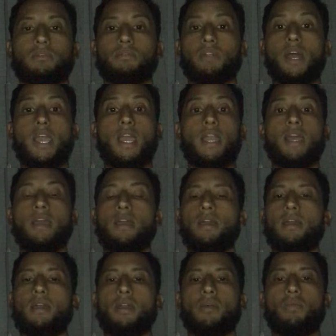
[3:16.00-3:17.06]
right?
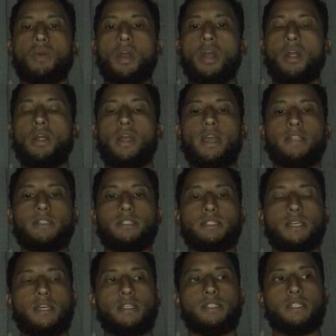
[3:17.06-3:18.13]
Where
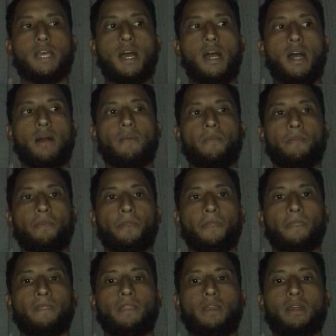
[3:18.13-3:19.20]
it's it's um,
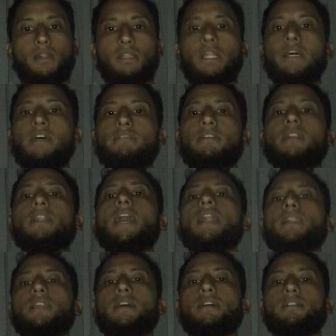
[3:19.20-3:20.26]
live and
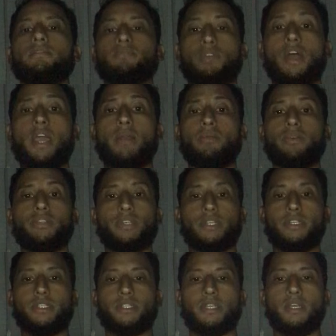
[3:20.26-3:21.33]
let live, right? Which
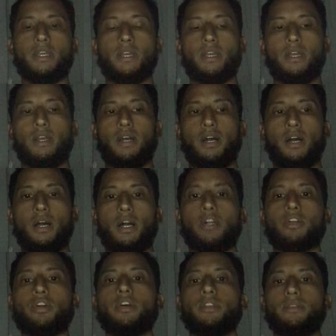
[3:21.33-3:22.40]
is a, a
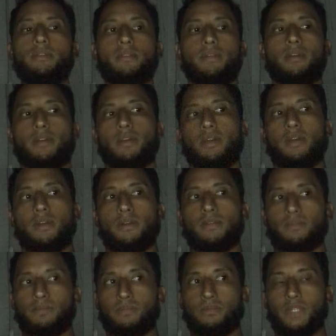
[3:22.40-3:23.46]
good
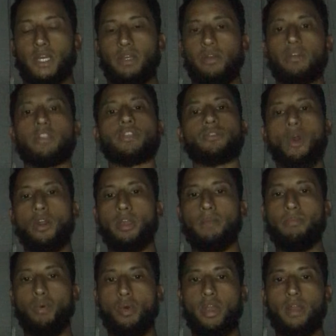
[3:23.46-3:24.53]
a good
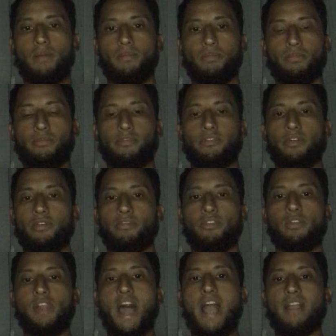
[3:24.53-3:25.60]
starting point for
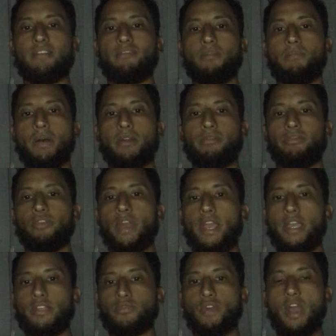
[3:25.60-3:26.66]
for lack of a better
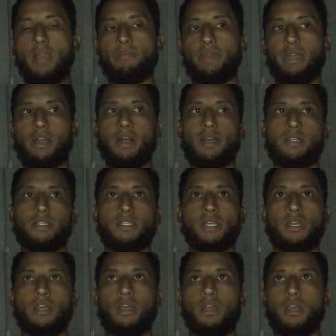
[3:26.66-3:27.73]
phrase, right? Because
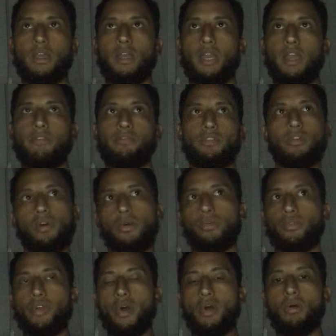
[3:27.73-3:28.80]
if you
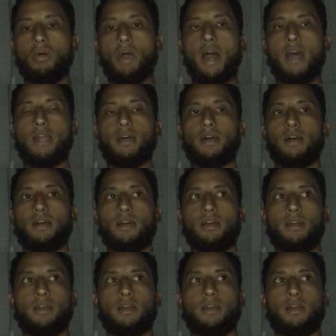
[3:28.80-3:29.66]
don't know how to